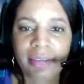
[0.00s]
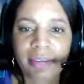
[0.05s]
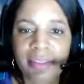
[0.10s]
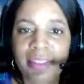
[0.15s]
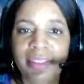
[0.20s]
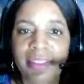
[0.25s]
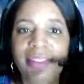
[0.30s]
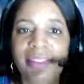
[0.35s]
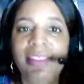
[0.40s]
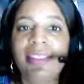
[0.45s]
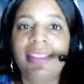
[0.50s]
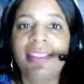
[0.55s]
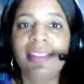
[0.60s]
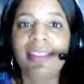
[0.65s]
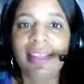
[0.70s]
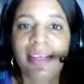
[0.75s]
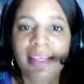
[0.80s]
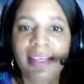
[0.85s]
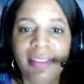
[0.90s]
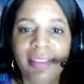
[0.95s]
I've seen this a
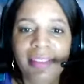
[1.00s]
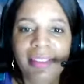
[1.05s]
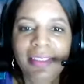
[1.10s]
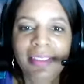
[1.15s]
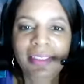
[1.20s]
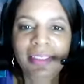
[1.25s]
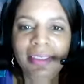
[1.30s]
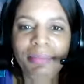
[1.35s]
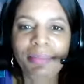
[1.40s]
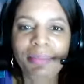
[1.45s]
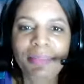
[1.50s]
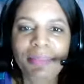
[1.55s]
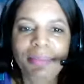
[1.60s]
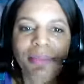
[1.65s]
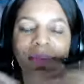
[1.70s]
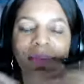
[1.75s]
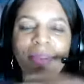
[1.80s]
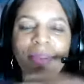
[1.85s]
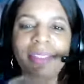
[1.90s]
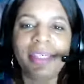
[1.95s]
lot.
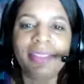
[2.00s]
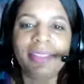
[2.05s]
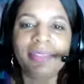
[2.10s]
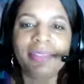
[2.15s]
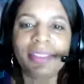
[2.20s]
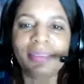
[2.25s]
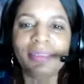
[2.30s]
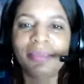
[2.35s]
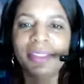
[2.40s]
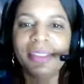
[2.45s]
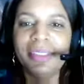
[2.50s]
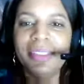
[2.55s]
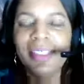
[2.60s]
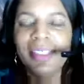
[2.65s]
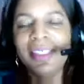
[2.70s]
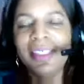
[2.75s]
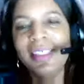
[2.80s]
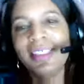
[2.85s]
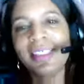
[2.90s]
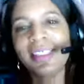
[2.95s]
People will have someone
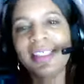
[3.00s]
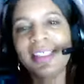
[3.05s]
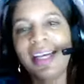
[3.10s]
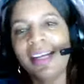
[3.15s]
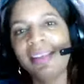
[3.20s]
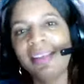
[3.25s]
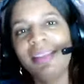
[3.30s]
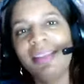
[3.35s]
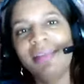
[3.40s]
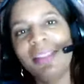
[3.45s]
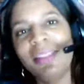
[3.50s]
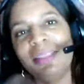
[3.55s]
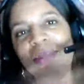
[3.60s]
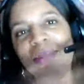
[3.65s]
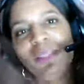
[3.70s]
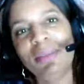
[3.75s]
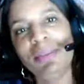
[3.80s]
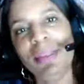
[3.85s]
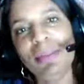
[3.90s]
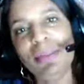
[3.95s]
say, I'll develop
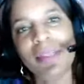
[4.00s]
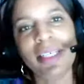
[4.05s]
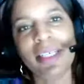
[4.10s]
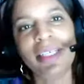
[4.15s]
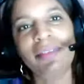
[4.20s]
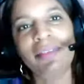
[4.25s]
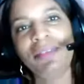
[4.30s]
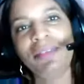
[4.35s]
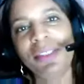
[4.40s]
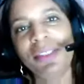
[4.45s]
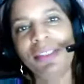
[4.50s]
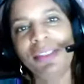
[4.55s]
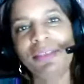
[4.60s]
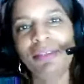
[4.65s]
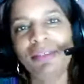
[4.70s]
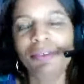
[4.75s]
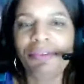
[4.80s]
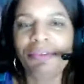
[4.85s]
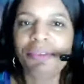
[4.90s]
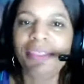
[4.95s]
your website for you
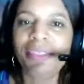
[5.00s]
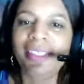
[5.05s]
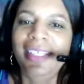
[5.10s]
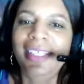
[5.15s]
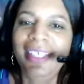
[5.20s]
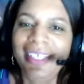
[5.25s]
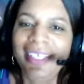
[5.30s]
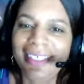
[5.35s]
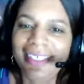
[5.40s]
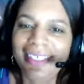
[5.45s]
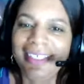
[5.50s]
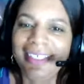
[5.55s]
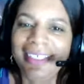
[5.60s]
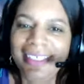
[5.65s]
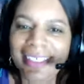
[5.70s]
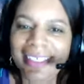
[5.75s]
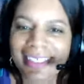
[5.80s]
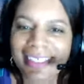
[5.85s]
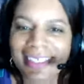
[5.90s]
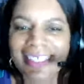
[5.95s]
for free.
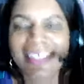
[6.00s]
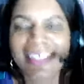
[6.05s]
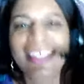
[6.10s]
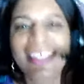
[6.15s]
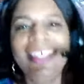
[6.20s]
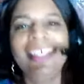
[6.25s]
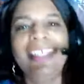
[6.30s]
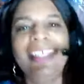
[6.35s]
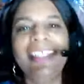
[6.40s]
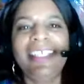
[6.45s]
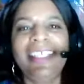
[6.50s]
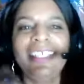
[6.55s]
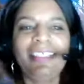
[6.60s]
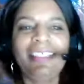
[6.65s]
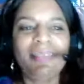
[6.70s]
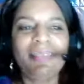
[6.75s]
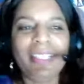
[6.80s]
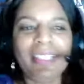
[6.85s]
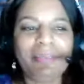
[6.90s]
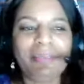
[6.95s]
They
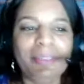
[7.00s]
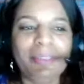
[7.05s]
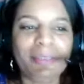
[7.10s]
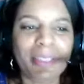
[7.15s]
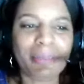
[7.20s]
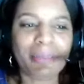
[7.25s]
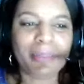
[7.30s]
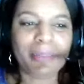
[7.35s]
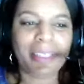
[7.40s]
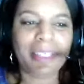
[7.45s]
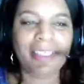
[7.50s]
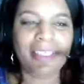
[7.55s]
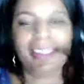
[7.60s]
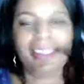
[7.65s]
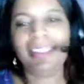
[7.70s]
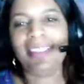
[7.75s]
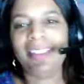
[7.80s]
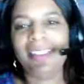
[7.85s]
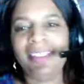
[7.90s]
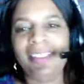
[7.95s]
develop the website
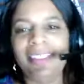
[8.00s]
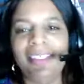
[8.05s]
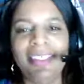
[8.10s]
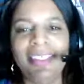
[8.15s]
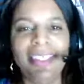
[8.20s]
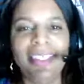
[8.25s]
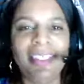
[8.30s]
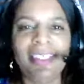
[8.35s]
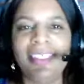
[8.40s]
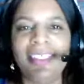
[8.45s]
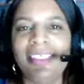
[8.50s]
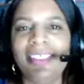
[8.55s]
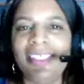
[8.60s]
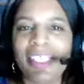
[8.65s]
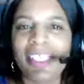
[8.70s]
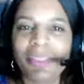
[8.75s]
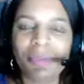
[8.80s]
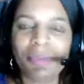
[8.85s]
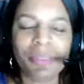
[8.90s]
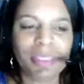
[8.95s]
and then you can't get in
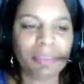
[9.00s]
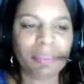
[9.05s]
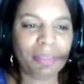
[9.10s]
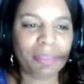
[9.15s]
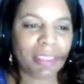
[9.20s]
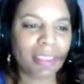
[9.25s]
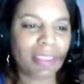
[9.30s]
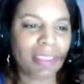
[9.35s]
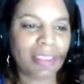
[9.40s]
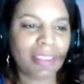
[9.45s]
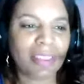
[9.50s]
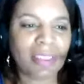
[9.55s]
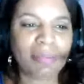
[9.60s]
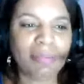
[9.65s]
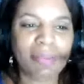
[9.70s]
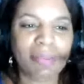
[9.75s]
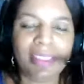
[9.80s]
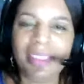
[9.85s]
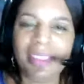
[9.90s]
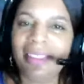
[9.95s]
touch with them to get it
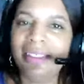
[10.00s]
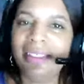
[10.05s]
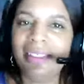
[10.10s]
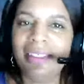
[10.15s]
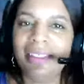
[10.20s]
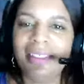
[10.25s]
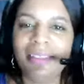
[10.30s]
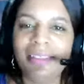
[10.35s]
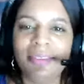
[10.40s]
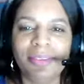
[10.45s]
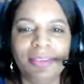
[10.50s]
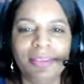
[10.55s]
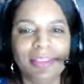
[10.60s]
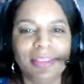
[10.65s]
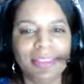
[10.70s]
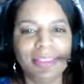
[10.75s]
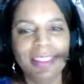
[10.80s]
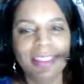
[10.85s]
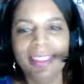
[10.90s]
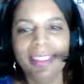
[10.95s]
updated,
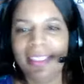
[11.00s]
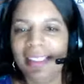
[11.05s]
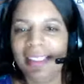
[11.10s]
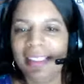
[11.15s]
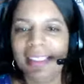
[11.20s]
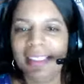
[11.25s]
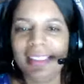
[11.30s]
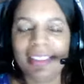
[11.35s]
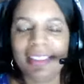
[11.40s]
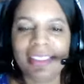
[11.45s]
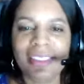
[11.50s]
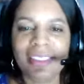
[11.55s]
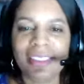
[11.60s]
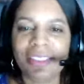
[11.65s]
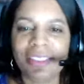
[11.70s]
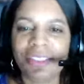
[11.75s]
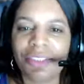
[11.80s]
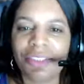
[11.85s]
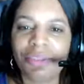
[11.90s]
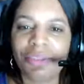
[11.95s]
or it's
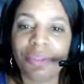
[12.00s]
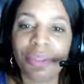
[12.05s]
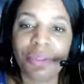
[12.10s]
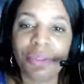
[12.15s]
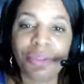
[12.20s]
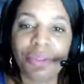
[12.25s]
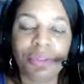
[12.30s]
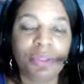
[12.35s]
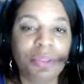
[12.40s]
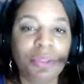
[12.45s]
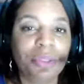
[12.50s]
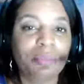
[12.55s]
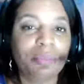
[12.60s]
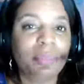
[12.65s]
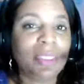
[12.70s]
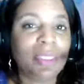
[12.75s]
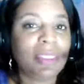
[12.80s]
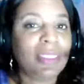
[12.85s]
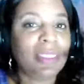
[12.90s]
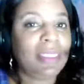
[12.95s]
just a struggle, or your
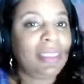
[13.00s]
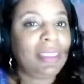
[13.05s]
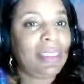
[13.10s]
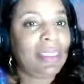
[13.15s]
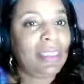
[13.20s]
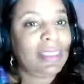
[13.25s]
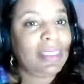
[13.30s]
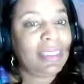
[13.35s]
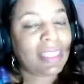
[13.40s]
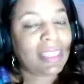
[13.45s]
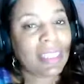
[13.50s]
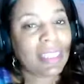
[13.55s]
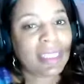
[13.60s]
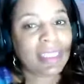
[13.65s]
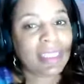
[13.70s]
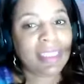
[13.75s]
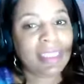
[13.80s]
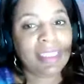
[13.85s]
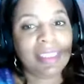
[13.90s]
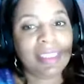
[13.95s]
business needs
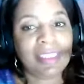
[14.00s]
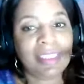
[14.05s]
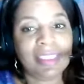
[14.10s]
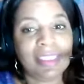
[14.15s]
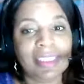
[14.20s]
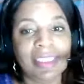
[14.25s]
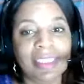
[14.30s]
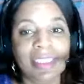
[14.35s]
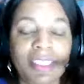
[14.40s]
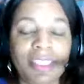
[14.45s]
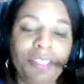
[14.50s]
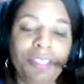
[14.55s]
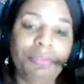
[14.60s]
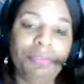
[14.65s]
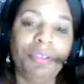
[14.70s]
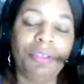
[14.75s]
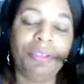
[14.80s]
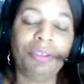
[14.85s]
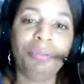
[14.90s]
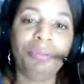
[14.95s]
change. You
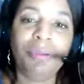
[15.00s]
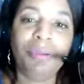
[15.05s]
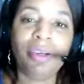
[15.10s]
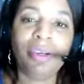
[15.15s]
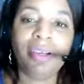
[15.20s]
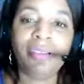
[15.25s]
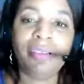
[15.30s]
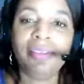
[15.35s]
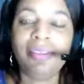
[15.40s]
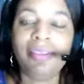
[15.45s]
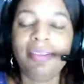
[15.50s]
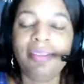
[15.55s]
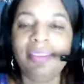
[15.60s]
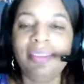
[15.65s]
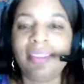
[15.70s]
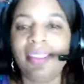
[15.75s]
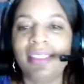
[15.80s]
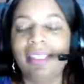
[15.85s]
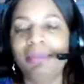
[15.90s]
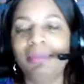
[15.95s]
bring on
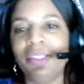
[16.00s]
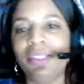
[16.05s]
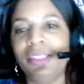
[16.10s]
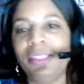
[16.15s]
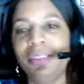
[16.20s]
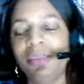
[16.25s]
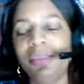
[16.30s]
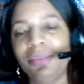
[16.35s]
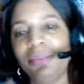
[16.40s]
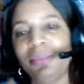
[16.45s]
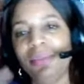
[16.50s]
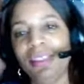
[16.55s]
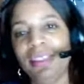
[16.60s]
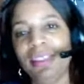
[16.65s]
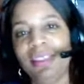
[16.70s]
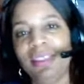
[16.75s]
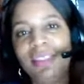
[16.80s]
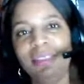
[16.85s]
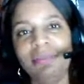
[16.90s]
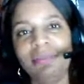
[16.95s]
partners and they want to go
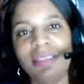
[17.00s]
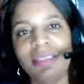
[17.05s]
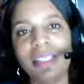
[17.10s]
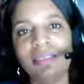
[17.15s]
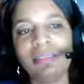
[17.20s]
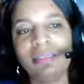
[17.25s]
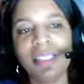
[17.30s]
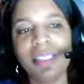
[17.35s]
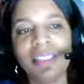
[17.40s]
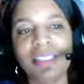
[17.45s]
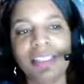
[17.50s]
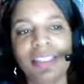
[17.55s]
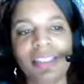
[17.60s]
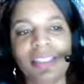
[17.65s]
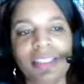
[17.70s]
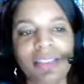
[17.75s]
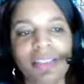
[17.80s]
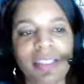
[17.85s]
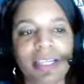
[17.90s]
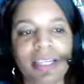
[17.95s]
in a different direction.
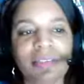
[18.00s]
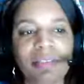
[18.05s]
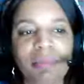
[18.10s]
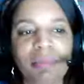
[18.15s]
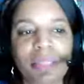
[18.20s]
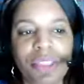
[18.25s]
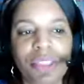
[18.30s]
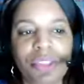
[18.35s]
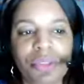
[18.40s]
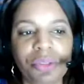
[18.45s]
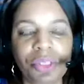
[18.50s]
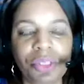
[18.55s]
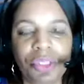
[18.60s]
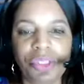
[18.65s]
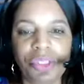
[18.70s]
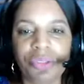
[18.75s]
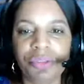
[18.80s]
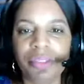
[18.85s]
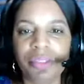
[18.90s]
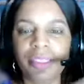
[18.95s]
So you have to make sure
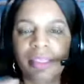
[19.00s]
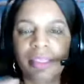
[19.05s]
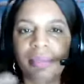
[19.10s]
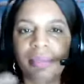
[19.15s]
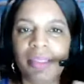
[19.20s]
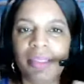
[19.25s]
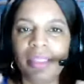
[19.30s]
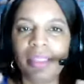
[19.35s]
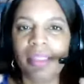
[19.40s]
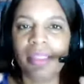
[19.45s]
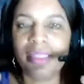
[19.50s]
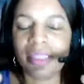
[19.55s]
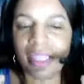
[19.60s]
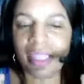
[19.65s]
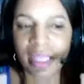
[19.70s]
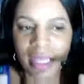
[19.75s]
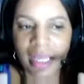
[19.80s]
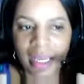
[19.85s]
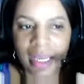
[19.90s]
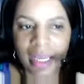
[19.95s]
that you think about this
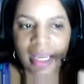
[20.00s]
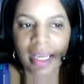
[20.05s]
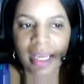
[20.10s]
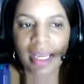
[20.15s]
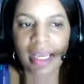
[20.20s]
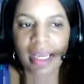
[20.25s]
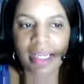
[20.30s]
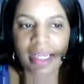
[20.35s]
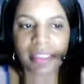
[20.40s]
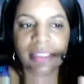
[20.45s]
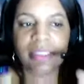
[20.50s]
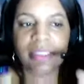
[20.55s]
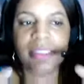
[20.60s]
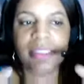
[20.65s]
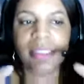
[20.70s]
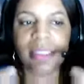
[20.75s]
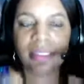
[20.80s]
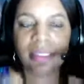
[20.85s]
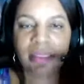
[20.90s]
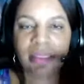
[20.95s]
as a
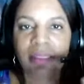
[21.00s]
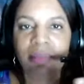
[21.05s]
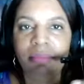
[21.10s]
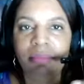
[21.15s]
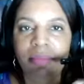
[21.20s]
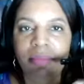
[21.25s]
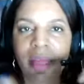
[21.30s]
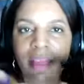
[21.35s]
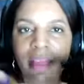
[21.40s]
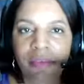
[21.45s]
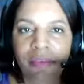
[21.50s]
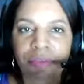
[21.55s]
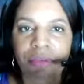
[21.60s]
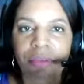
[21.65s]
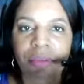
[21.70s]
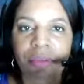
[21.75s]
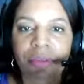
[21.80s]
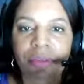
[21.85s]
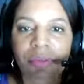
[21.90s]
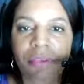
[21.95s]
team
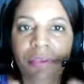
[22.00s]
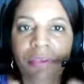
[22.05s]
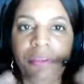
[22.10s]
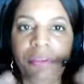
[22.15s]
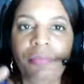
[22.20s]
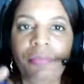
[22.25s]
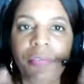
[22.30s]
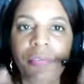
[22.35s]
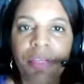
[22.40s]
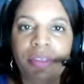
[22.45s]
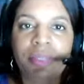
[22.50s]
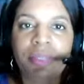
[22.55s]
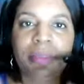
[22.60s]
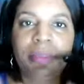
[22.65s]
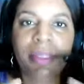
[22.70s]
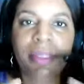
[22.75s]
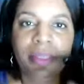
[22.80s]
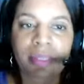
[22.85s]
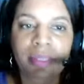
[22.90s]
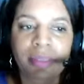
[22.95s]
effort from the very
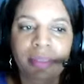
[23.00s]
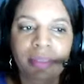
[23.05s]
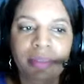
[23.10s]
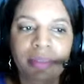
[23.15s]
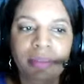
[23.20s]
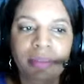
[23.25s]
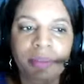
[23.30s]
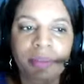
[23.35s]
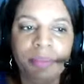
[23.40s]
beginning.